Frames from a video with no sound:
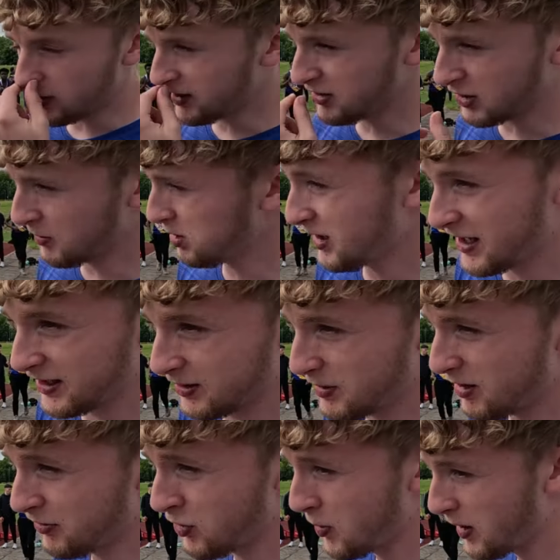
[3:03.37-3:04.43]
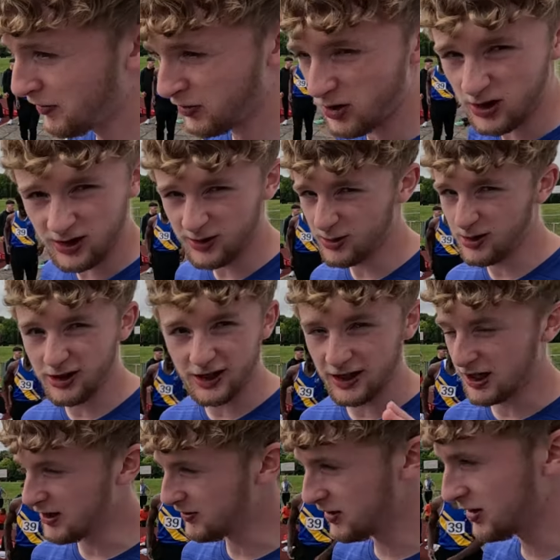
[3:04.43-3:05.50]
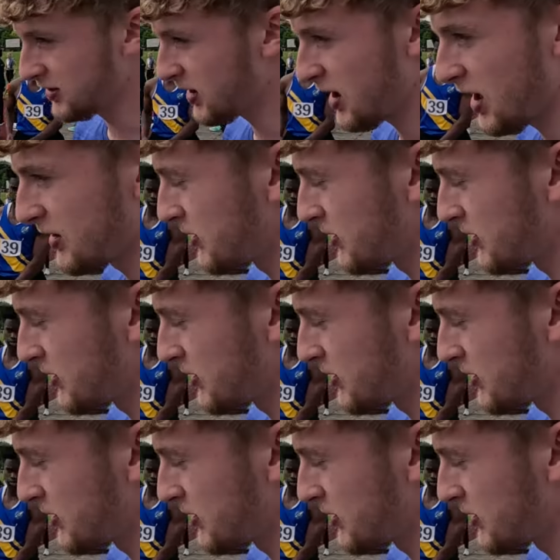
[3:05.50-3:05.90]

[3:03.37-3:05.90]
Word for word: he's complaining about 4x4, whatever, the guy